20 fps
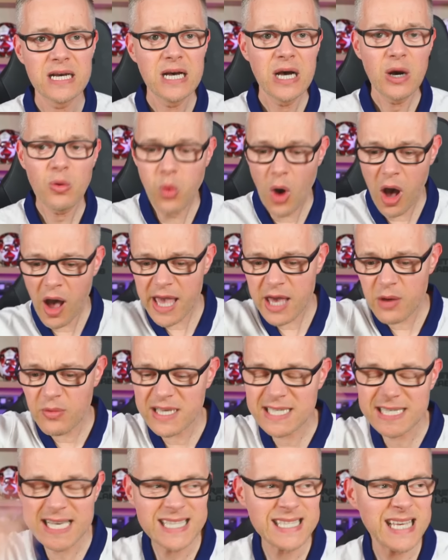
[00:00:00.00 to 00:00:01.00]
Why are we
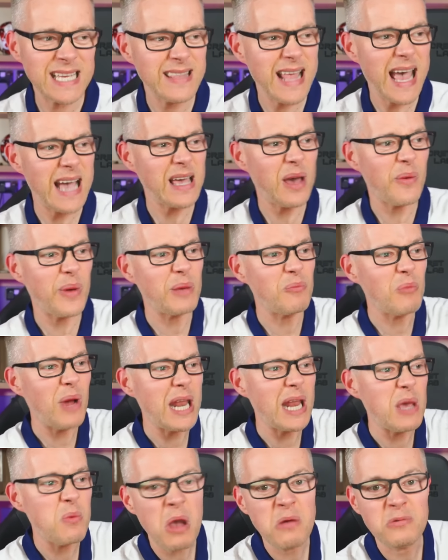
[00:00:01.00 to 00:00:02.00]
sitting there going, well, he
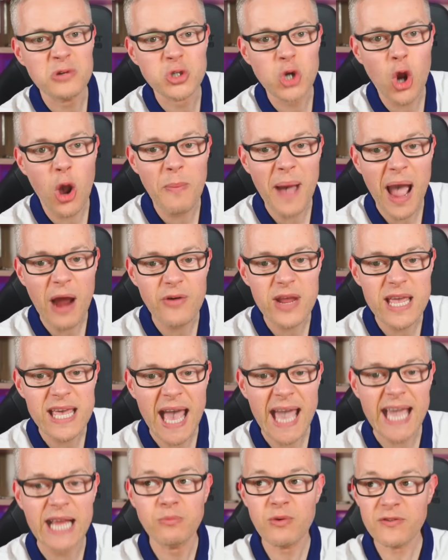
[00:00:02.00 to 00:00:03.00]
won't drop Harry
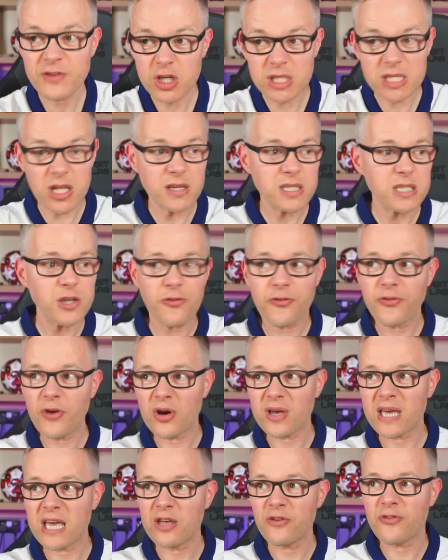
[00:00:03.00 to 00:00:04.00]
Kane? We've just lost a
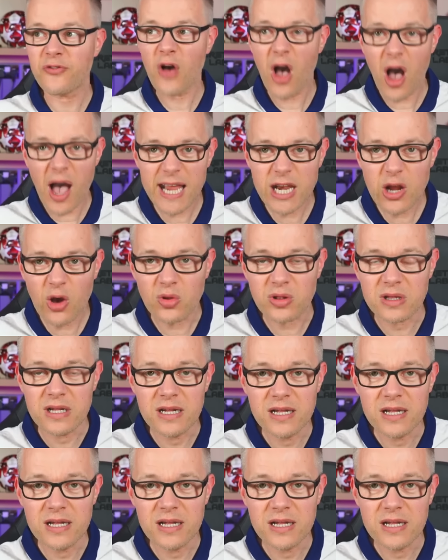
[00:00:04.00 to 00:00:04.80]
fucking final.